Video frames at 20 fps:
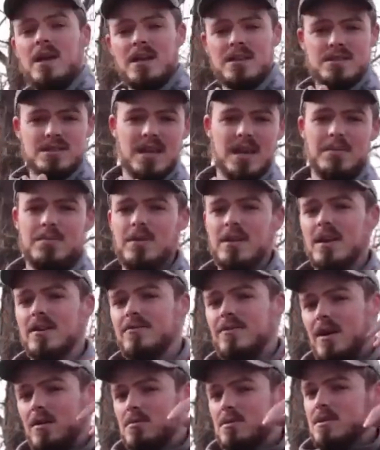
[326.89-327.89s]
Same thing
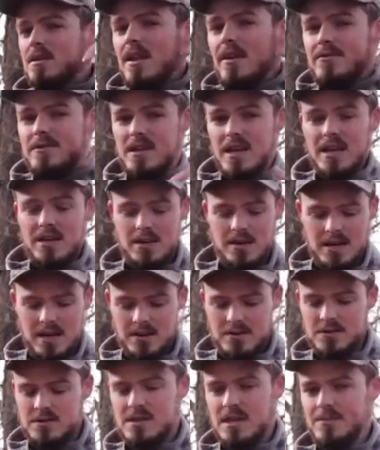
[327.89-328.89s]
if I was left-handed, now
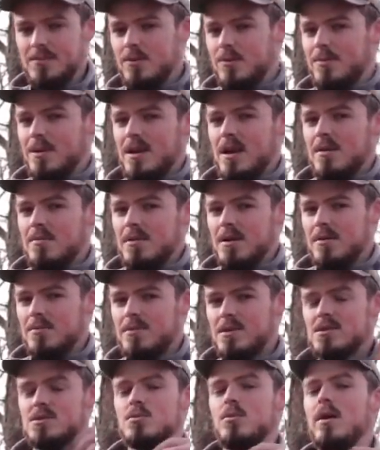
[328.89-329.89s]
the zipper would be coming up
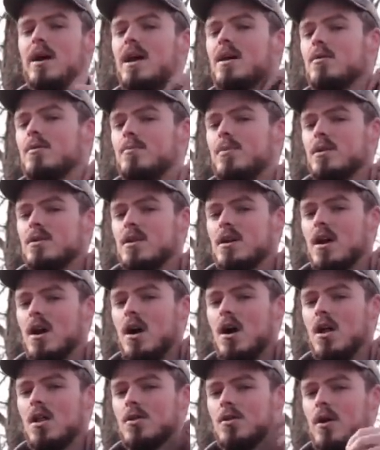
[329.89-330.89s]
this way, would put the
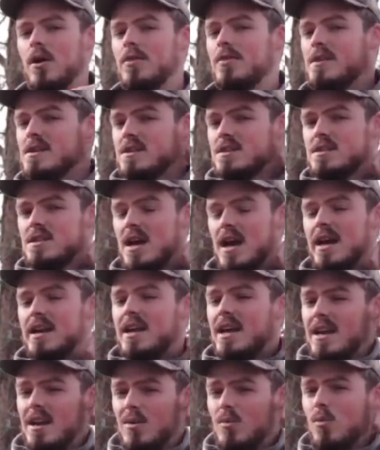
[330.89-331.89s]
collar on this side
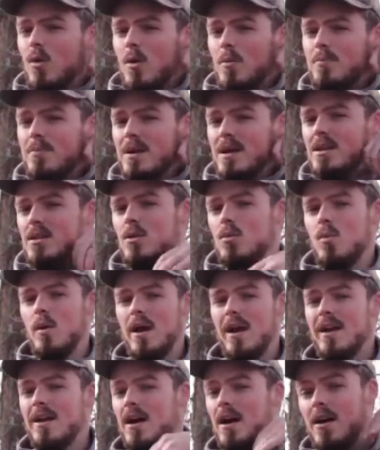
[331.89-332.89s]
and it won't be in the
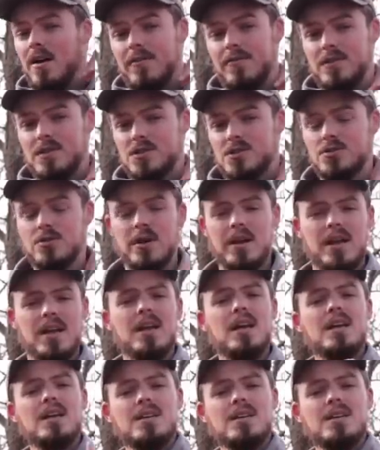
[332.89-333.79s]
way of the string.